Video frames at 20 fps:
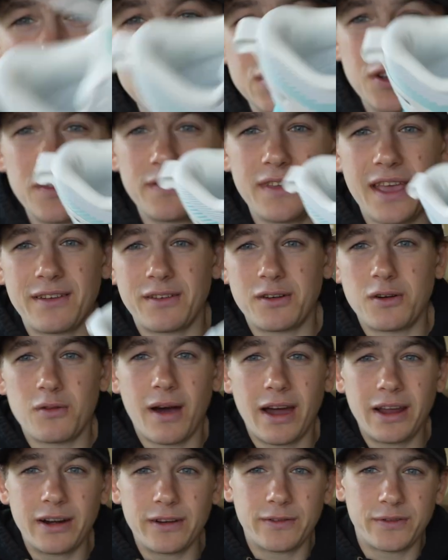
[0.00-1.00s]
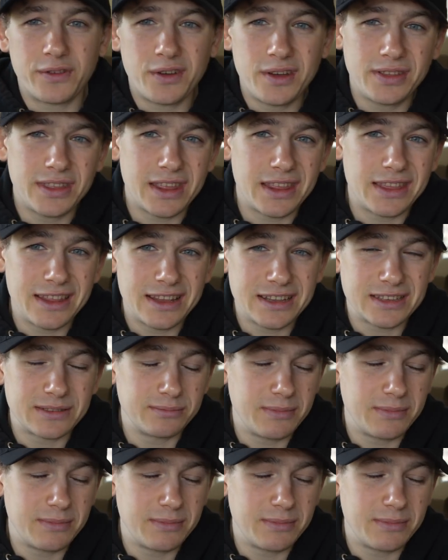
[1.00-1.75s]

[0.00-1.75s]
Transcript: so if you have a wider foot, then this